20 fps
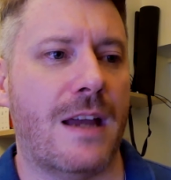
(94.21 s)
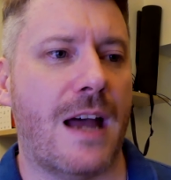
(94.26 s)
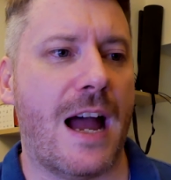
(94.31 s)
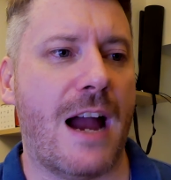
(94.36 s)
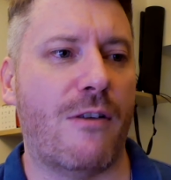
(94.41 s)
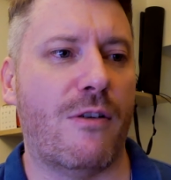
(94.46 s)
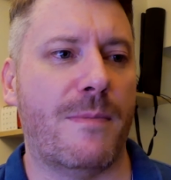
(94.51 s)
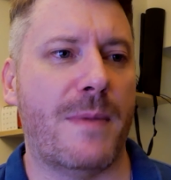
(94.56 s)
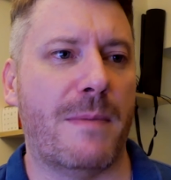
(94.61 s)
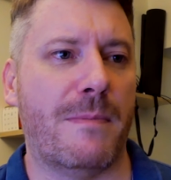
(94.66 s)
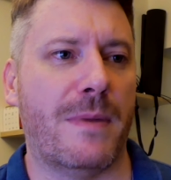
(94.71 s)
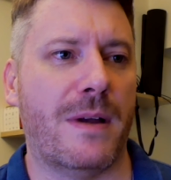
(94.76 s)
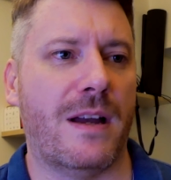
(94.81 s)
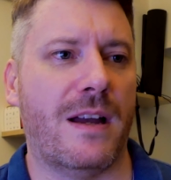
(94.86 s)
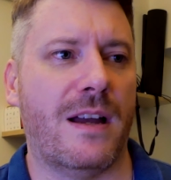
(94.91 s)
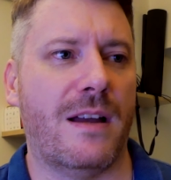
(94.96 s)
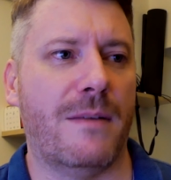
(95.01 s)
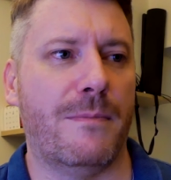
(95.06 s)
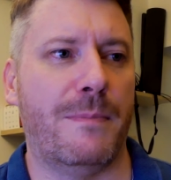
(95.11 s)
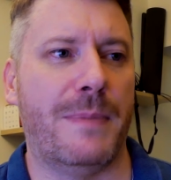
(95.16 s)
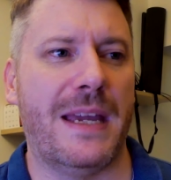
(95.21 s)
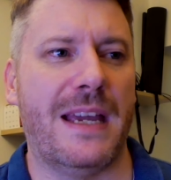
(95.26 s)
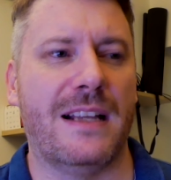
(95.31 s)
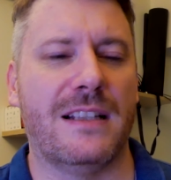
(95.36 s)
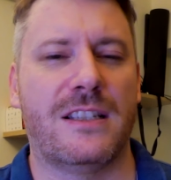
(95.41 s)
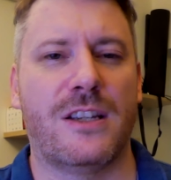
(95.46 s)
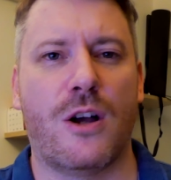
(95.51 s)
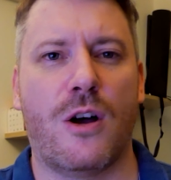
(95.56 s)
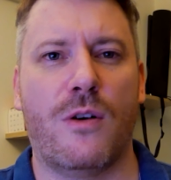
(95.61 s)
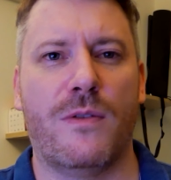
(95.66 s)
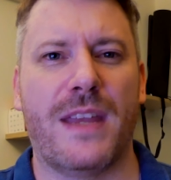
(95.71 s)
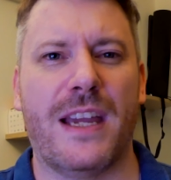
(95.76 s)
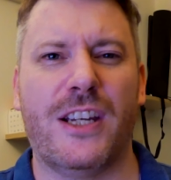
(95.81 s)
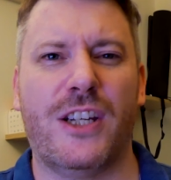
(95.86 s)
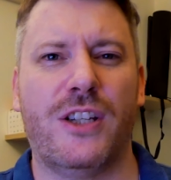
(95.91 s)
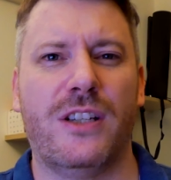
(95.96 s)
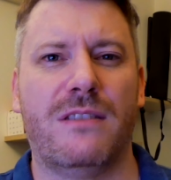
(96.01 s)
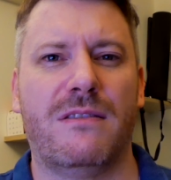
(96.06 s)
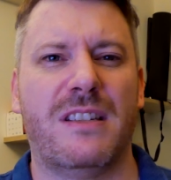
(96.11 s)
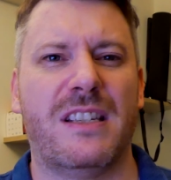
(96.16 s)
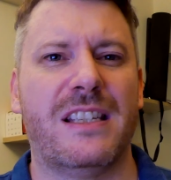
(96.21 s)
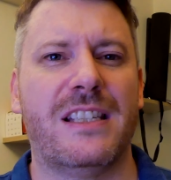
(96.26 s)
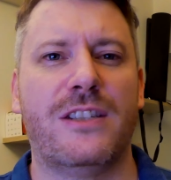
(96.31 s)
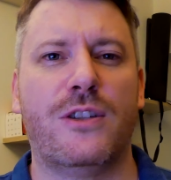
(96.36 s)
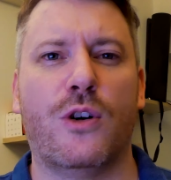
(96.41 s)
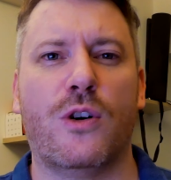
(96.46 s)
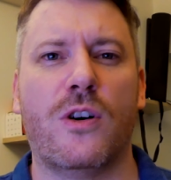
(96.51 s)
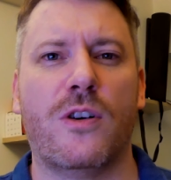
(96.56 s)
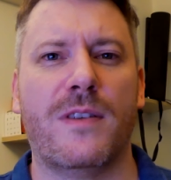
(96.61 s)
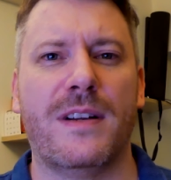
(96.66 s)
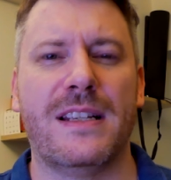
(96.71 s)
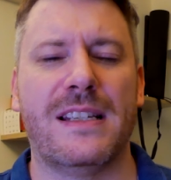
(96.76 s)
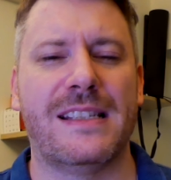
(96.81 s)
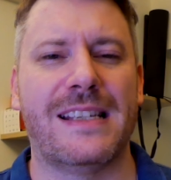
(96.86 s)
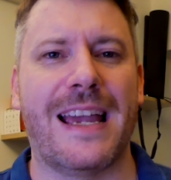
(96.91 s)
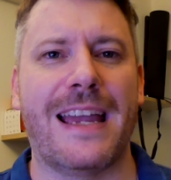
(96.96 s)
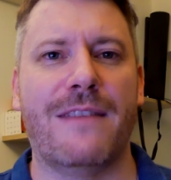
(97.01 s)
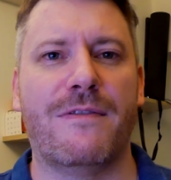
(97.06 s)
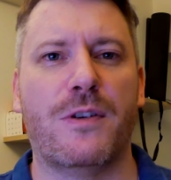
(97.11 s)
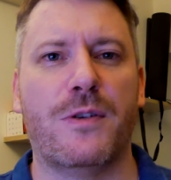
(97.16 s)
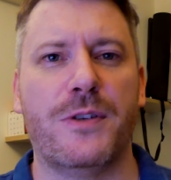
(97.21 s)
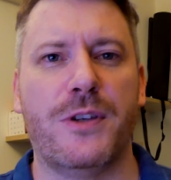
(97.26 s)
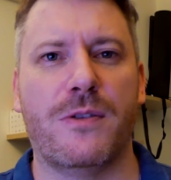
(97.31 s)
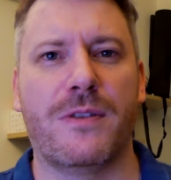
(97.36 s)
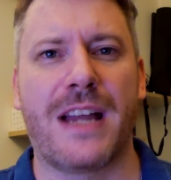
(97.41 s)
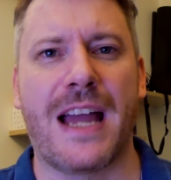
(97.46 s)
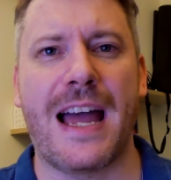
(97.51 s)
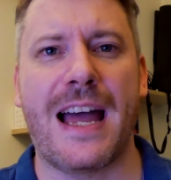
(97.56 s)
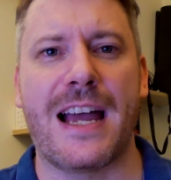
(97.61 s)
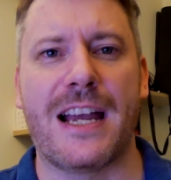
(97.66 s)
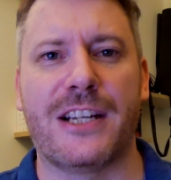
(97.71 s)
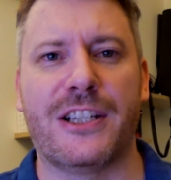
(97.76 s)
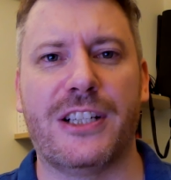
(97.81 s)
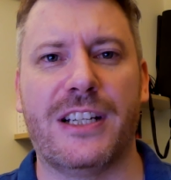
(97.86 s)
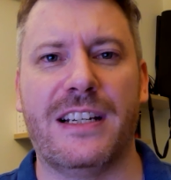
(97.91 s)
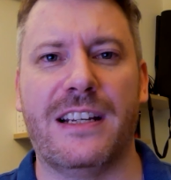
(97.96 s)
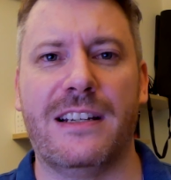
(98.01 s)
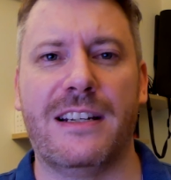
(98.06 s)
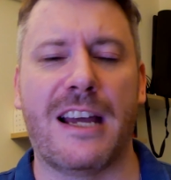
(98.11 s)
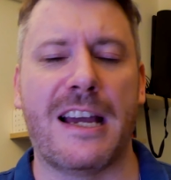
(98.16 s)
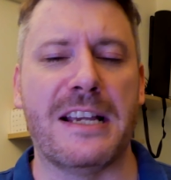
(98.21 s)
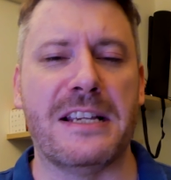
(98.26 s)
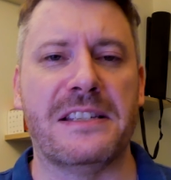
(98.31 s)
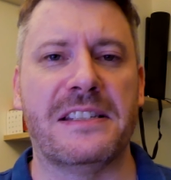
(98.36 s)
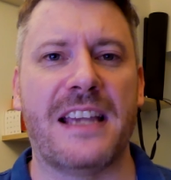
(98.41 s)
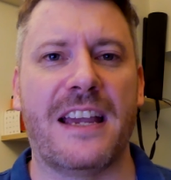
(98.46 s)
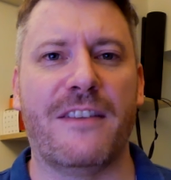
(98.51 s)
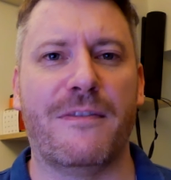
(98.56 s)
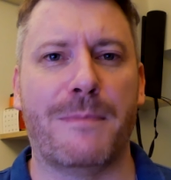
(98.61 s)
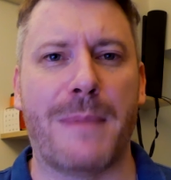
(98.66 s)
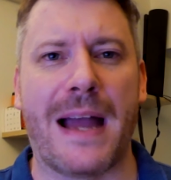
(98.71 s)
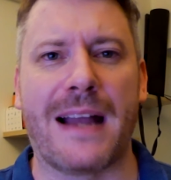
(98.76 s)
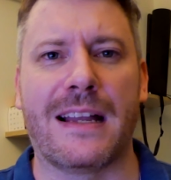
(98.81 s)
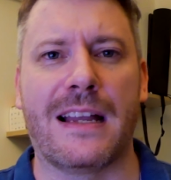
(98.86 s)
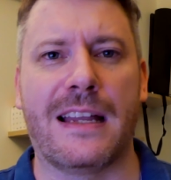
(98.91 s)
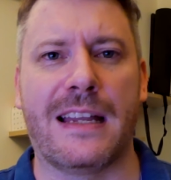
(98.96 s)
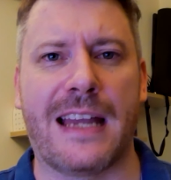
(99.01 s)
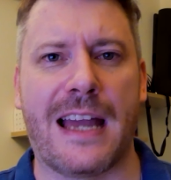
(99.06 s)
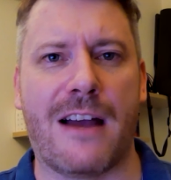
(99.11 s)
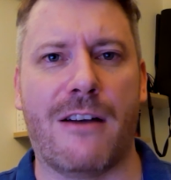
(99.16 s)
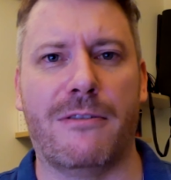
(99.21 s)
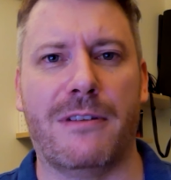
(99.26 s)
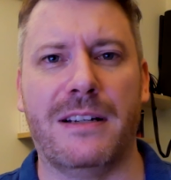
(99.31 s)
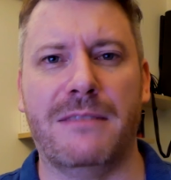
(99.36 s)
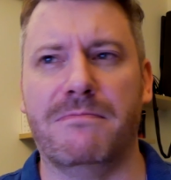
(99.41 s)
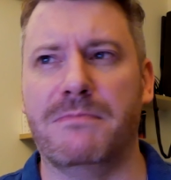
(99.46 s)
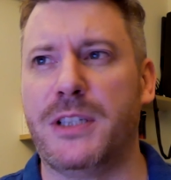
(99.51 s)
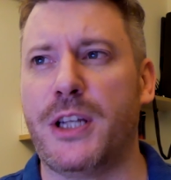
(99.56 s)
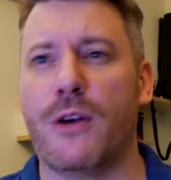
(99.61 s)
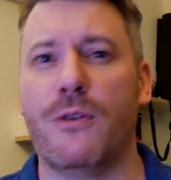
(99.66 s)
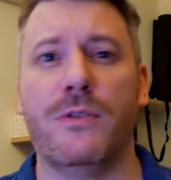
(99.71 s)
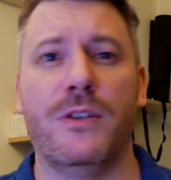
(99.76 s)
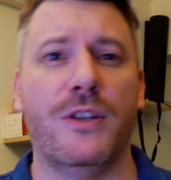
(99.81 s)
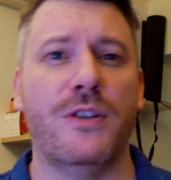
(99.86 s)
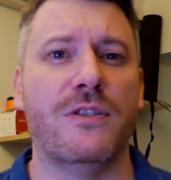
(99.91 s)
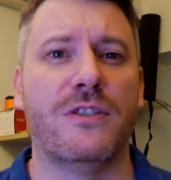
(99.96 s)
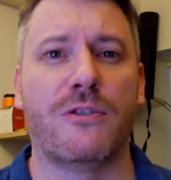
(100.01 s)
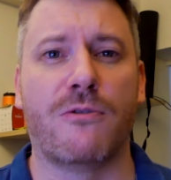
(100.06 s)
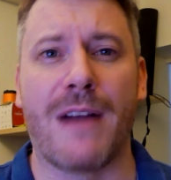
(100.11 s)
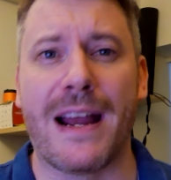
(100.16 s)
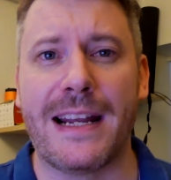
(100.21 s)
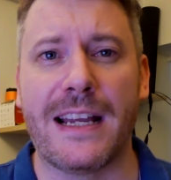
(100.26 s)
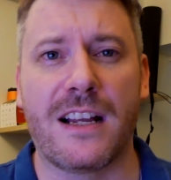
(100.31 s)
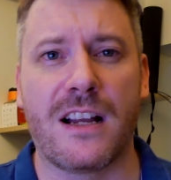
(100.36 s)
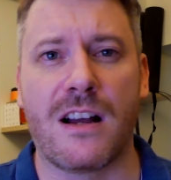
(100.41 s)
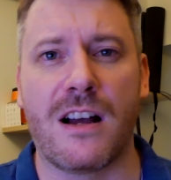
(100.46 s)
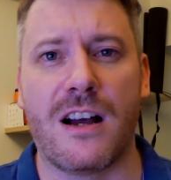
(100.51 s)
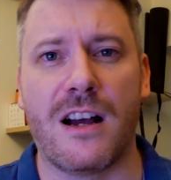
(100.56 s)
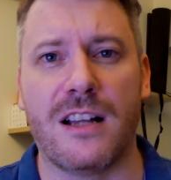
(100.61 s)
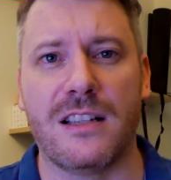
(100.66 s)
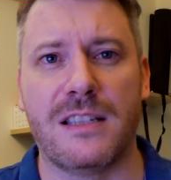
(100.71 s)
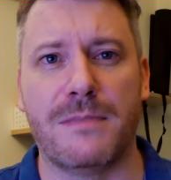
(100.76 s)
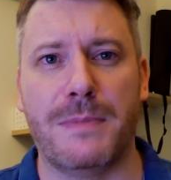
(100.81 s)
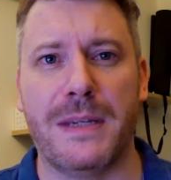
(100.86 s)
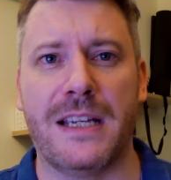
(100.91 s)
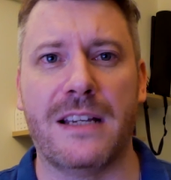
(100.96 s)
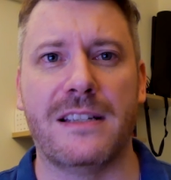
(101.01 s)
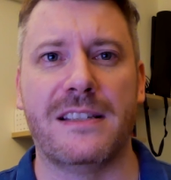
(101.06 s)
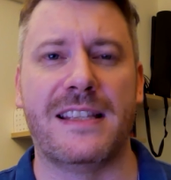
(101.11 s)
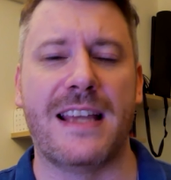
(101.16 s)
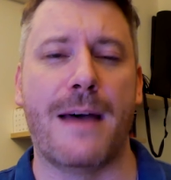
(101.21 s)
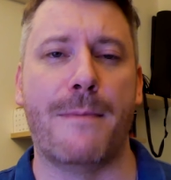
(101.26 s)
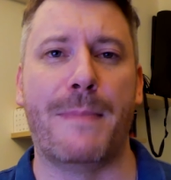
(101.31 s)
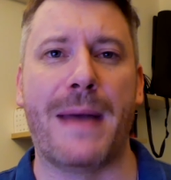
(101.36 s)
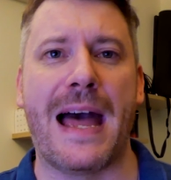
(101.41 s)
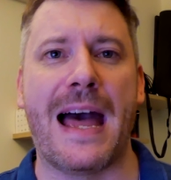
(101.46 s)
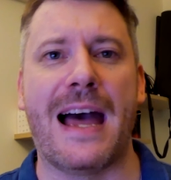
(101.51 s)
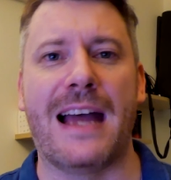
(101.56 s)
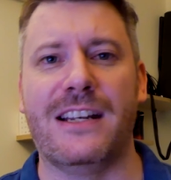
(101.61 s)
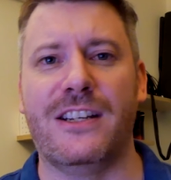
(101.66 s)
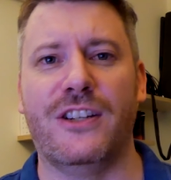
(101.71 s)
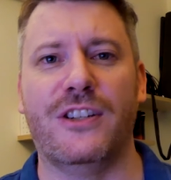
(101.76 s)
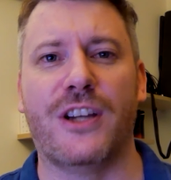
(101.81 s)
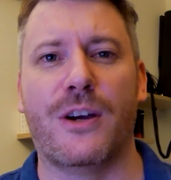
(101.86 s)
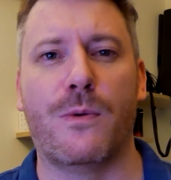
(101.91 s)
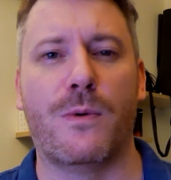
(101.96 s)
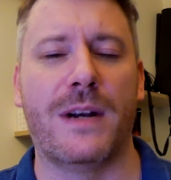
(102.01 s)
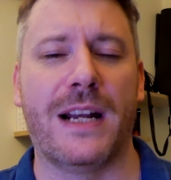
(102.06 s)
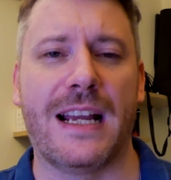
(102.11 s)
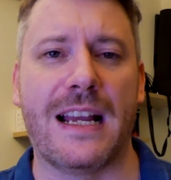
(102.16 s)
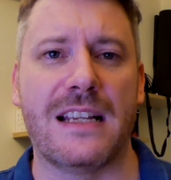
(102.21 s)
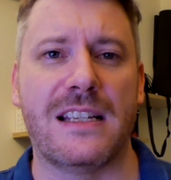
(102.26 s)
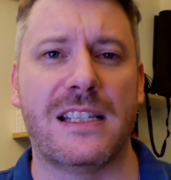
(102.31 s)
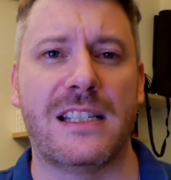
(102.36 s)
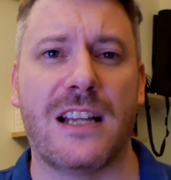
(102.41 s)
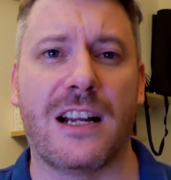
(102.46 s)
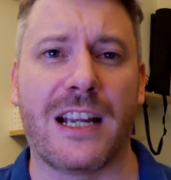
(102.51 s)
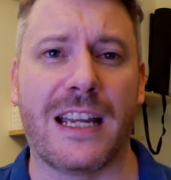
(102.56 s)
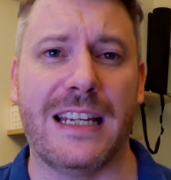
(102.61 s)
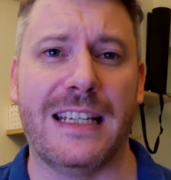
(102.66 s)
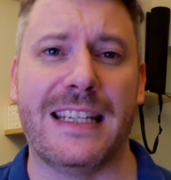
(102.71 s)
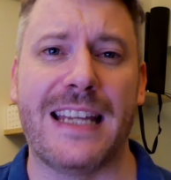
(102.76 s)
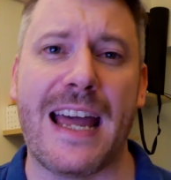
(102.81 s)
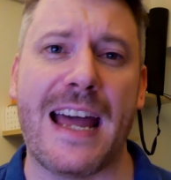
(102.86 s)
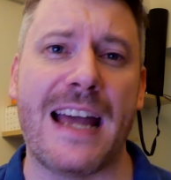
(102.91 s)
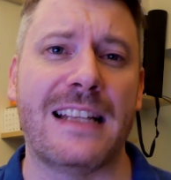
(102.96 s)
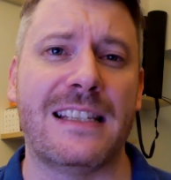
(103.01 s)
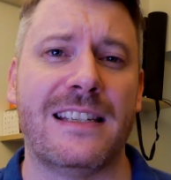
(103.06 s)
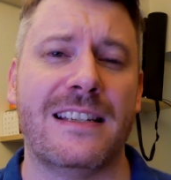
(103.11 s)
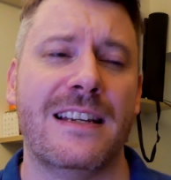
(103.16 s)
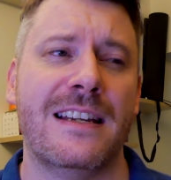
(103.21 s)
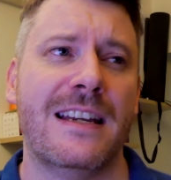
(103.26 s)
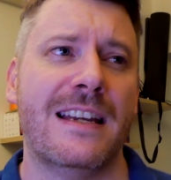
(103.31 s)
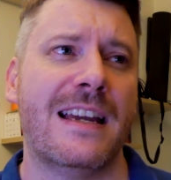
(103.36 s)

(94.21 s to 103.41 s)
I remember being told that you should store and save all your cash in a nice safe bank account and don't use credit cards because they're bad and you don't want to get stuck in debt.